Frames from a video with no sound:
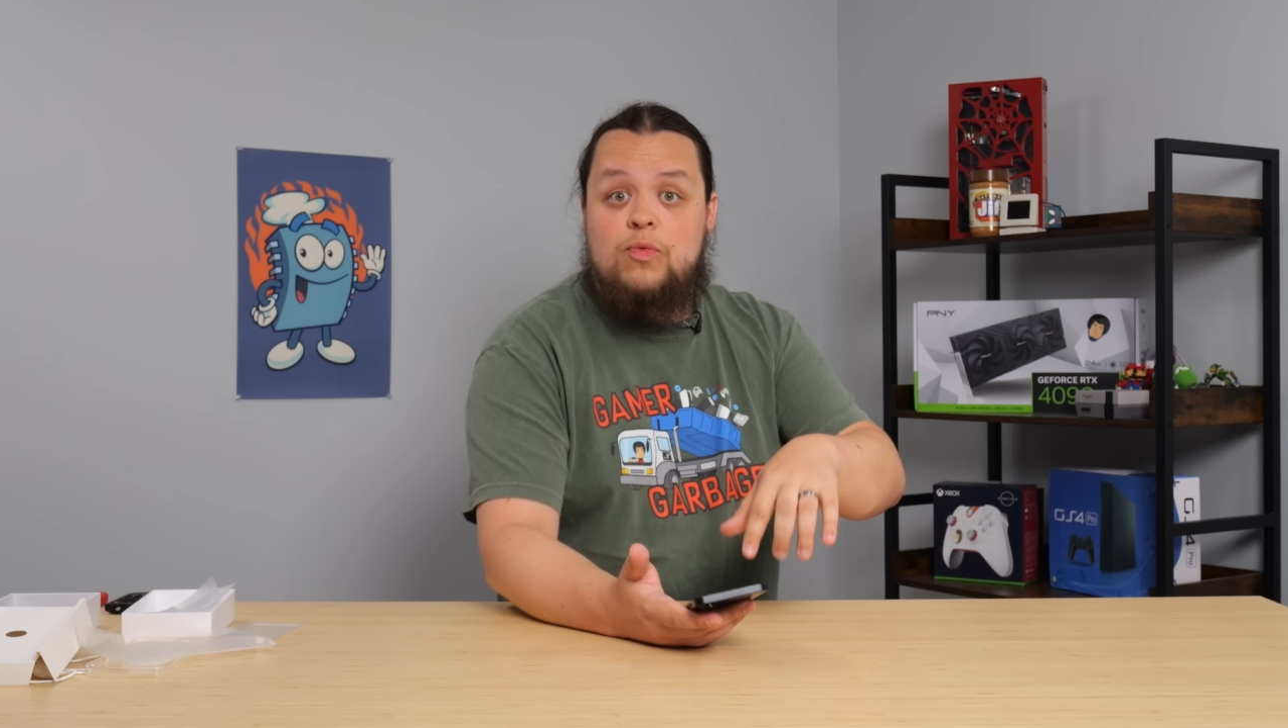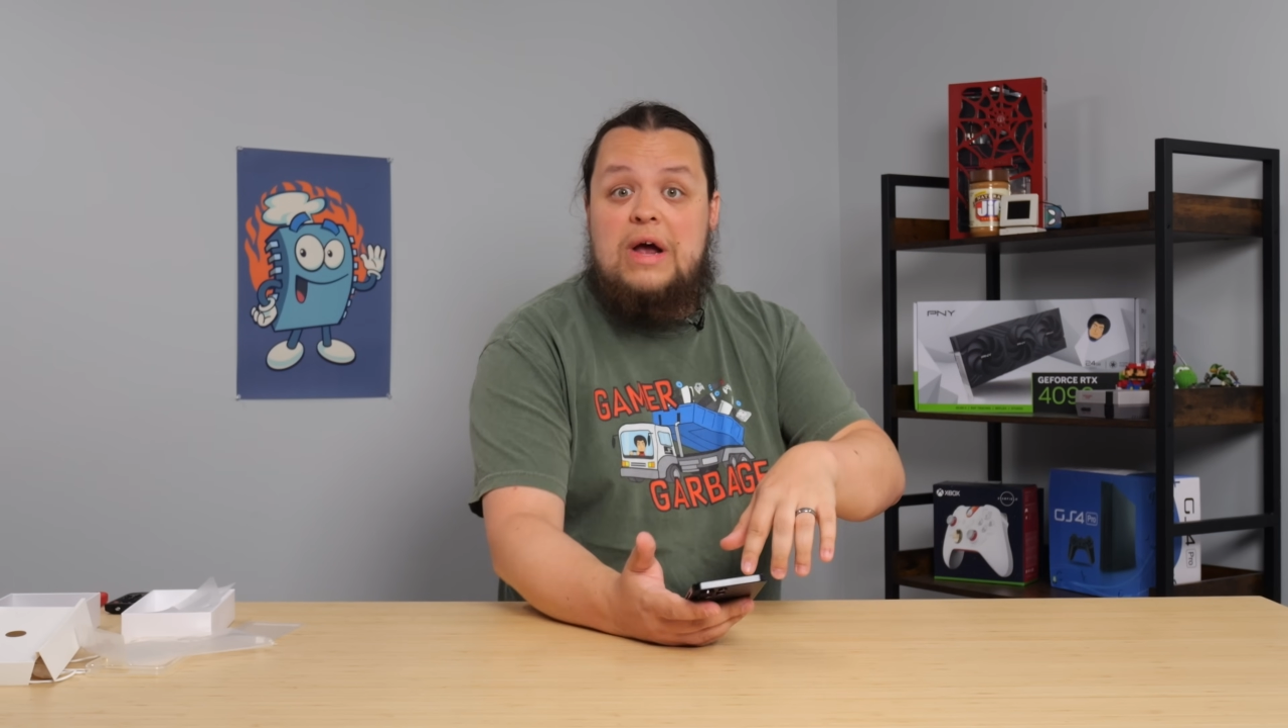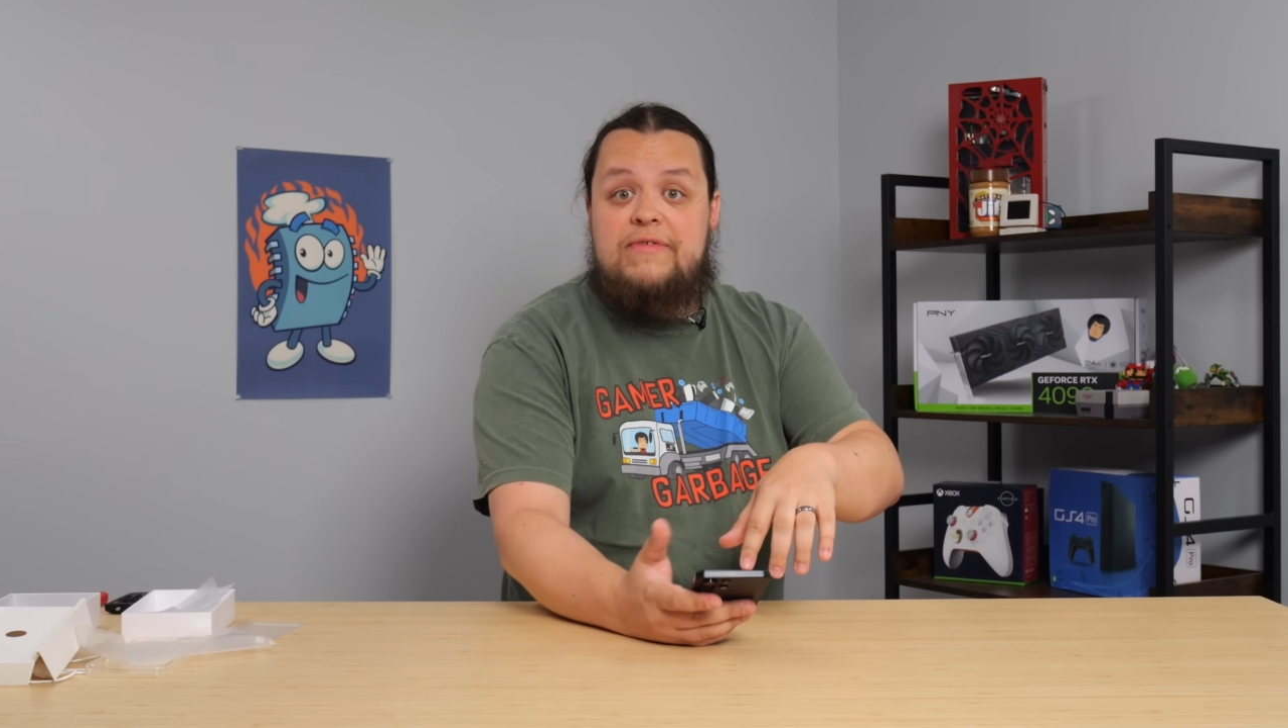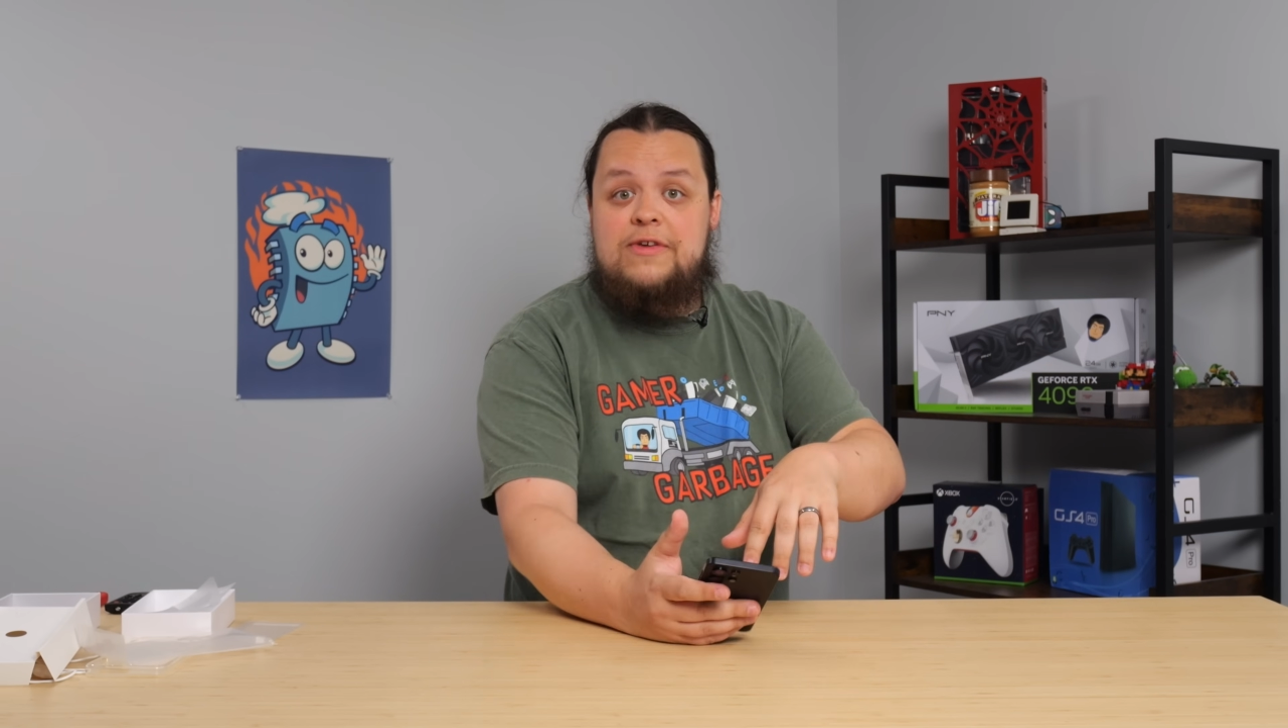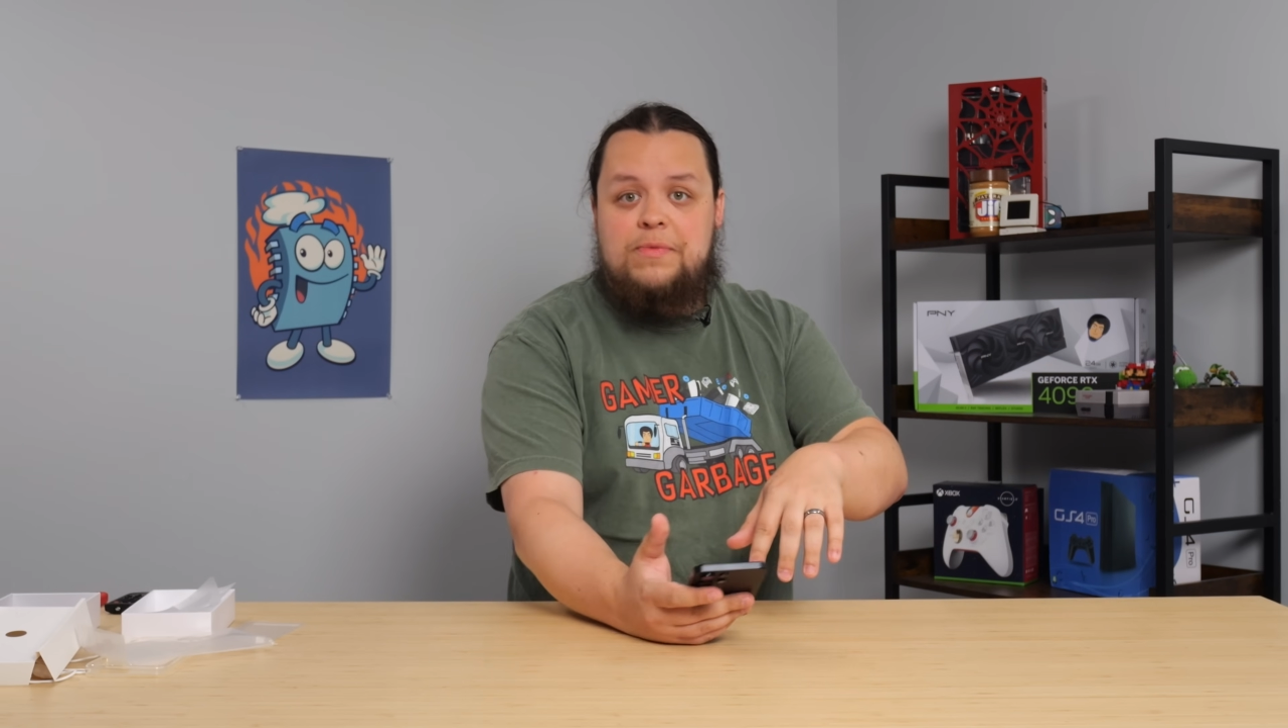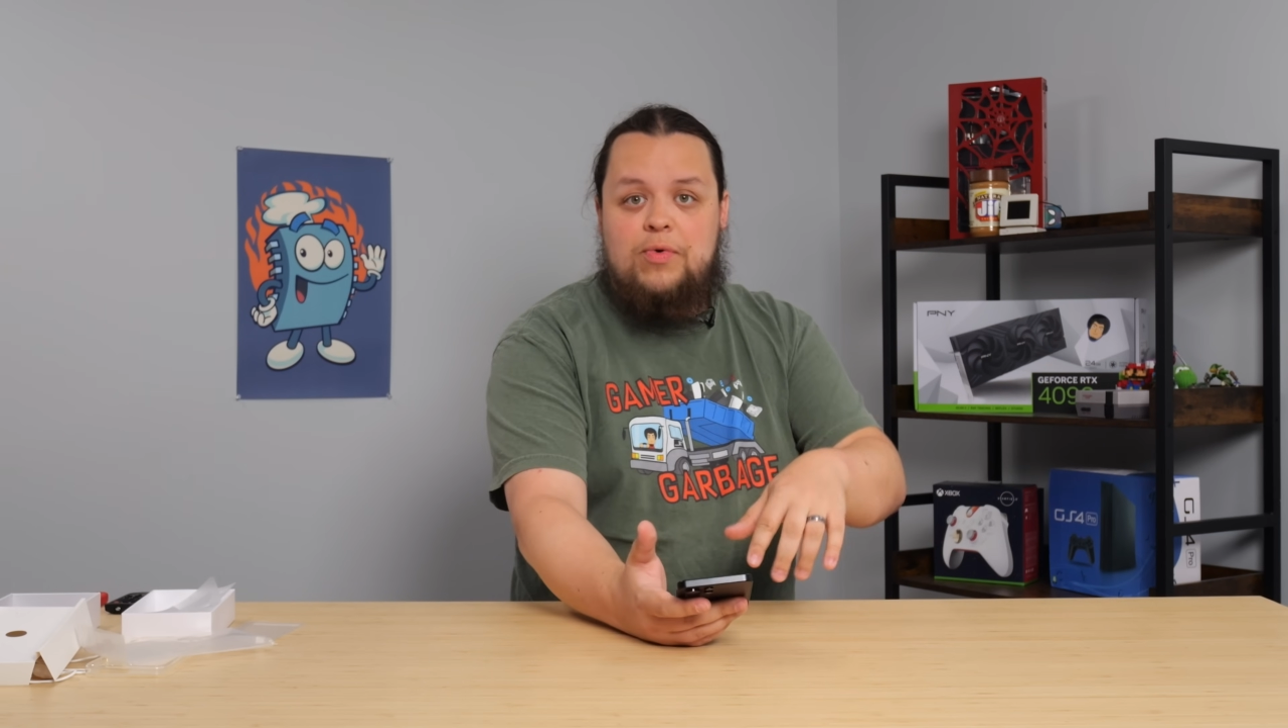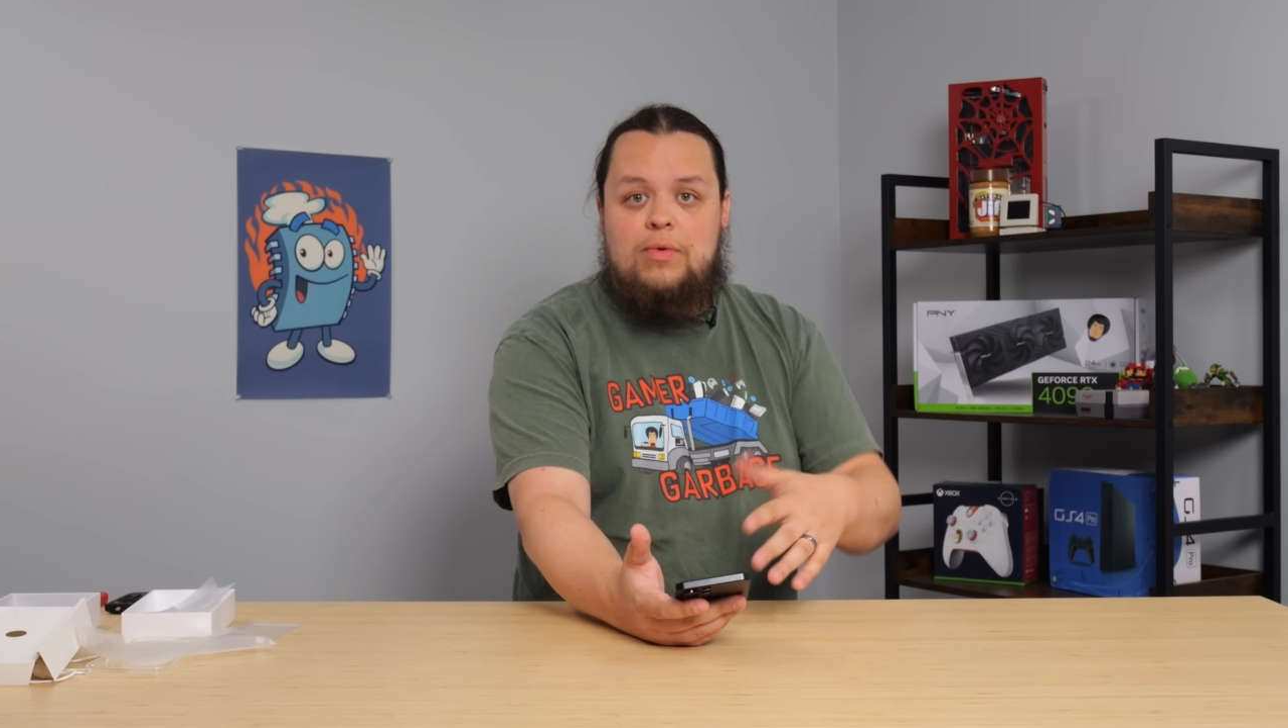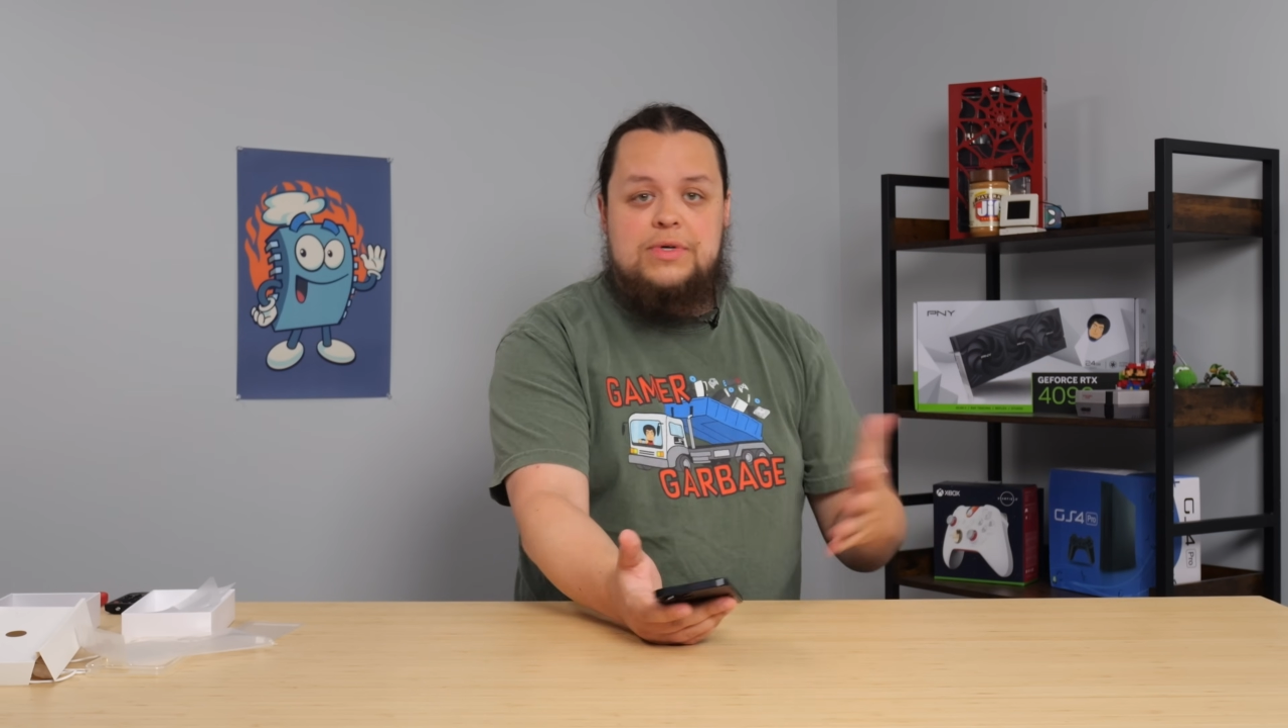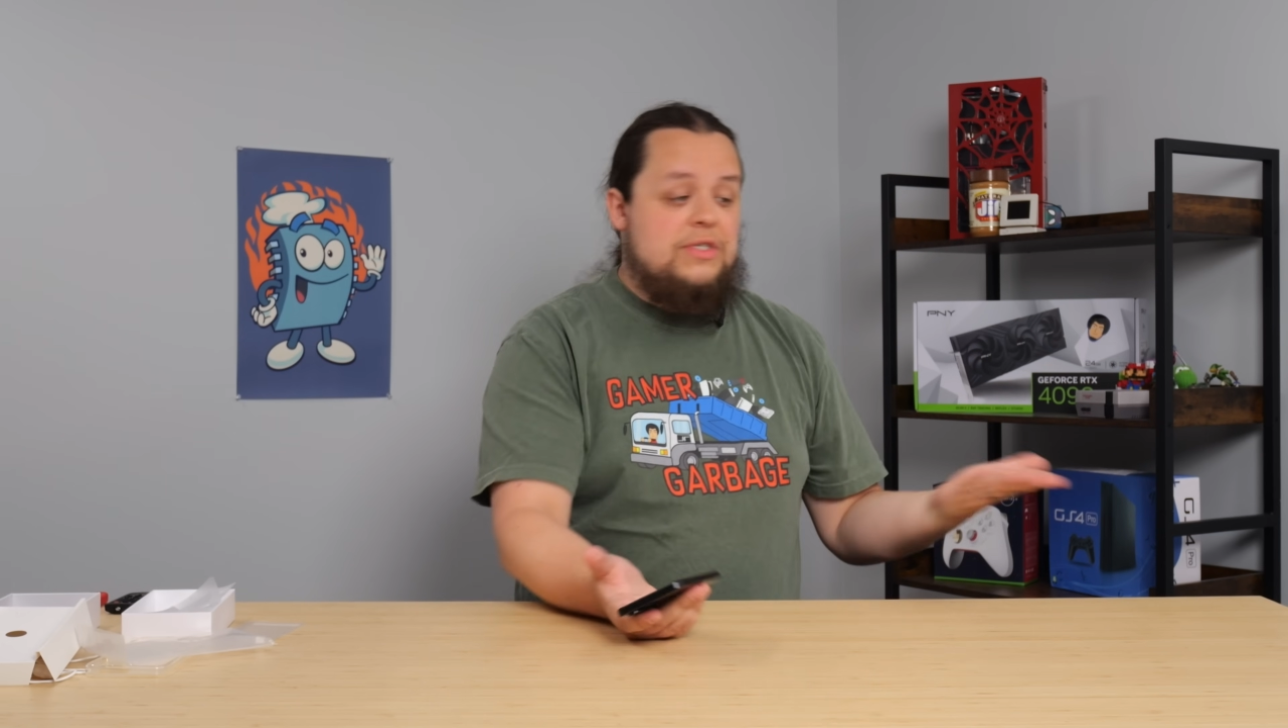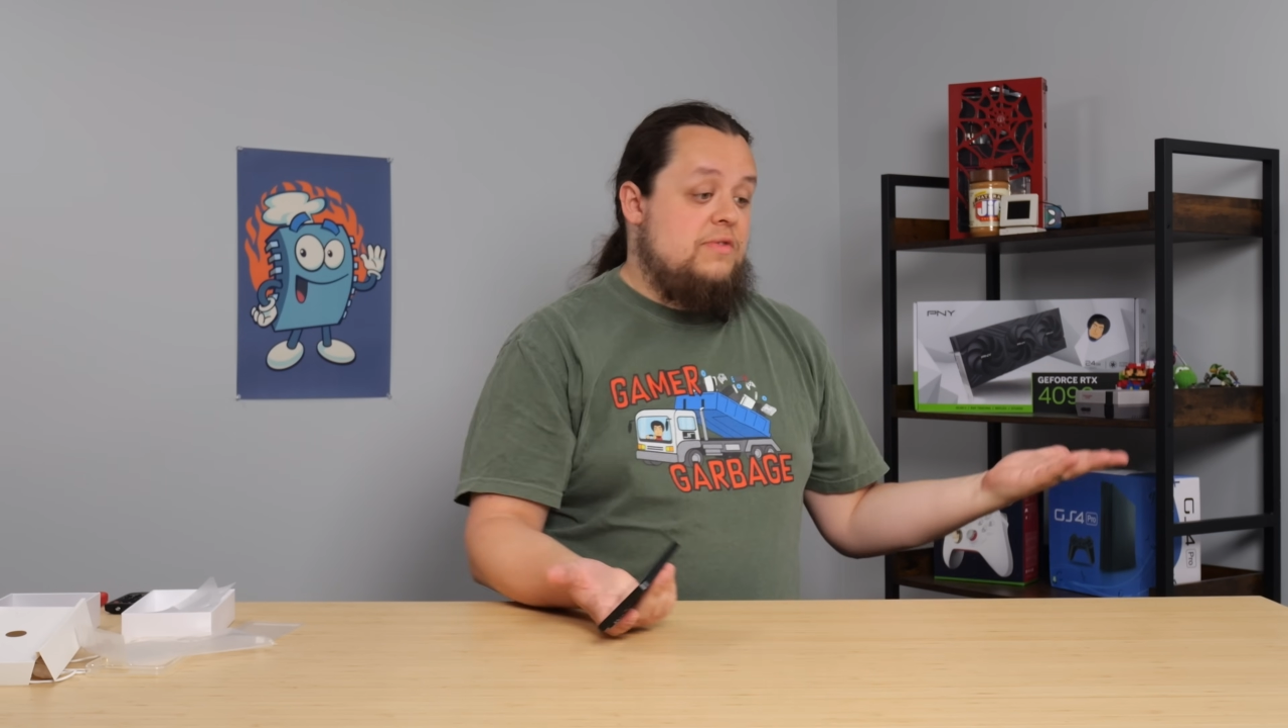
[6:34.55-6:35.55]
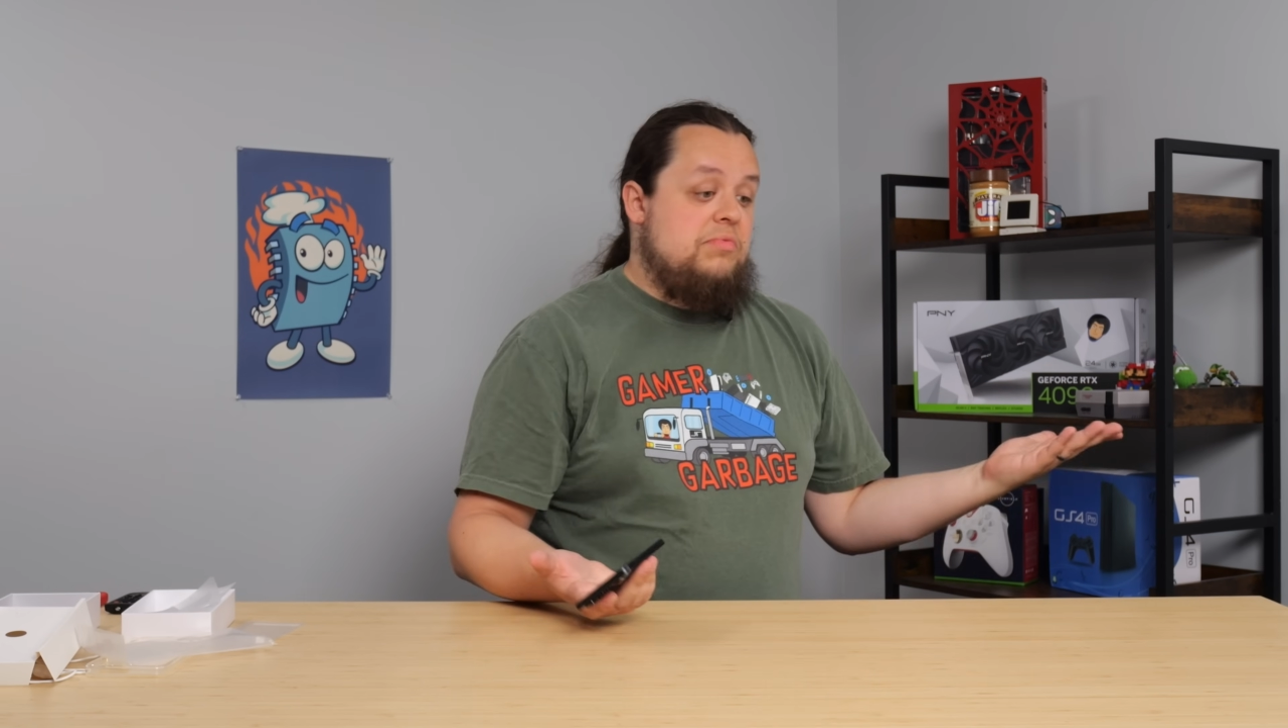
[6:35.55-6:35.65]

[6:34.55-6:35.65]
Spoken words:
Wi-Fi support, which is,